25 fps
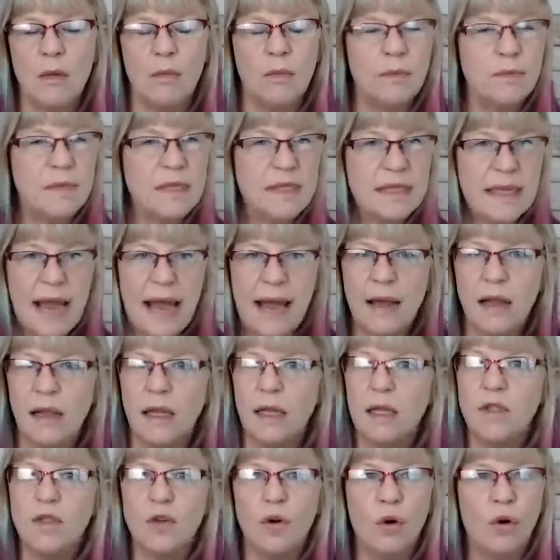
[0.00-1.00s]

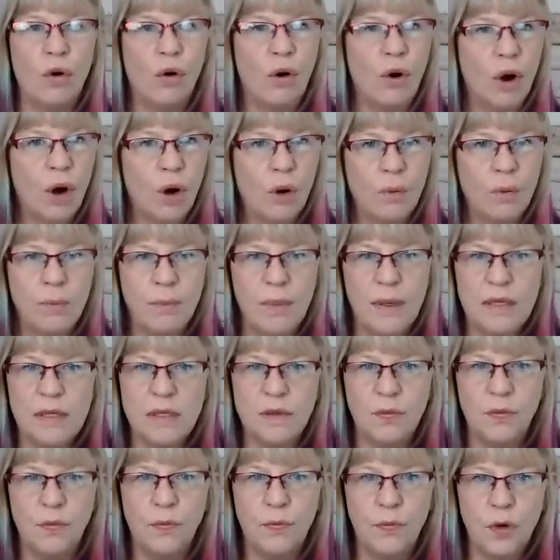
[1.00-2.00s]
salad or piece
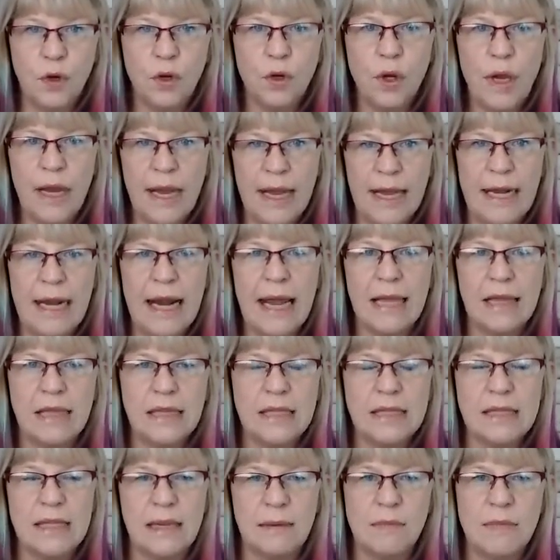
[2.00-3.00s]
of fruit in at the
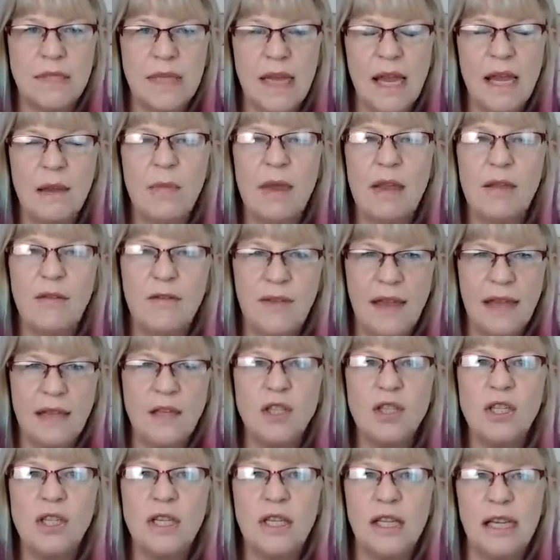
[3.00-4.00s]
same time,
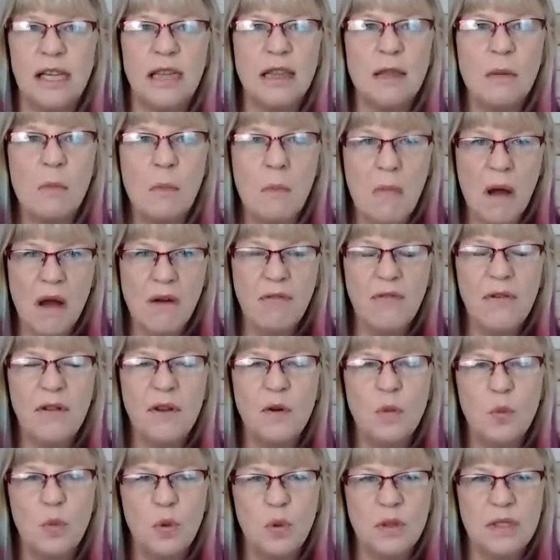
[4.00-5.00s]
eventually the muffin
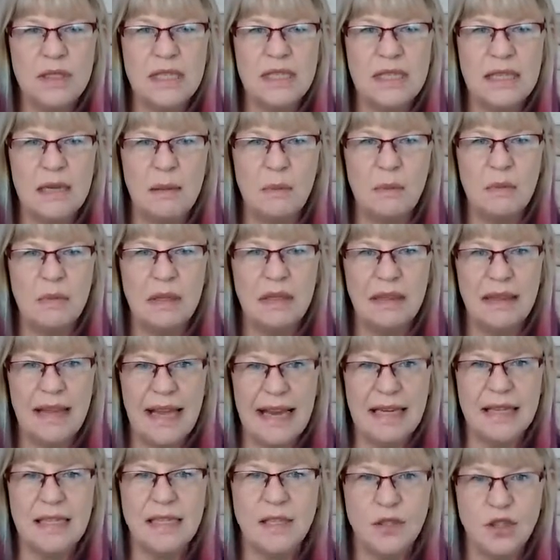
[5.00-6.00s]
would seem
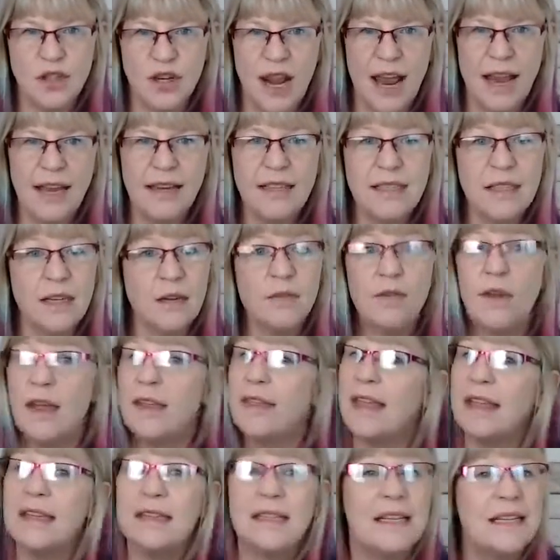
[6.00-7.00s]
less attractive. And
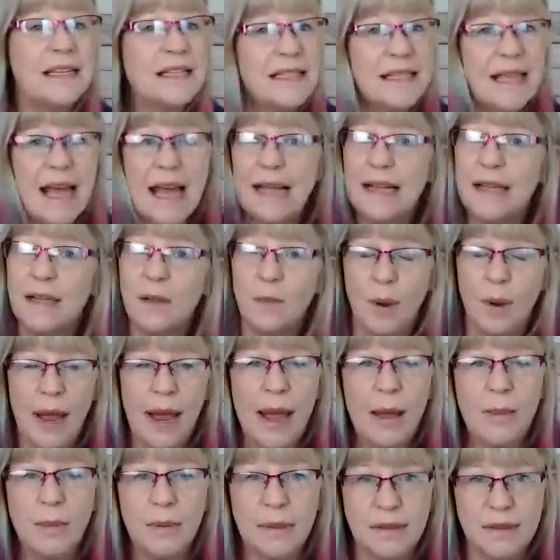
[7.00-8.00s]
that's exactly what
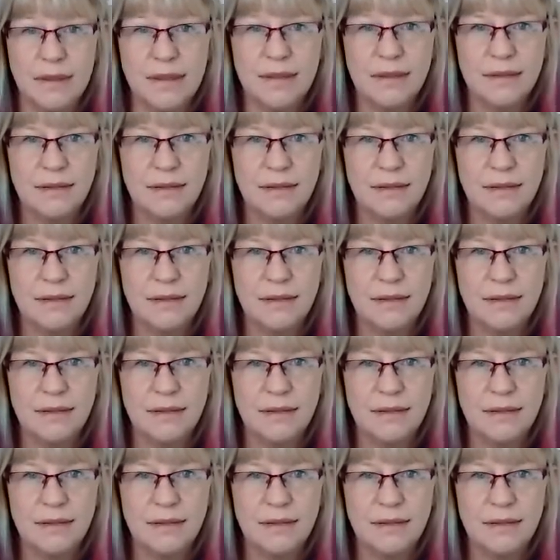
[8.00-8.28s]
happened.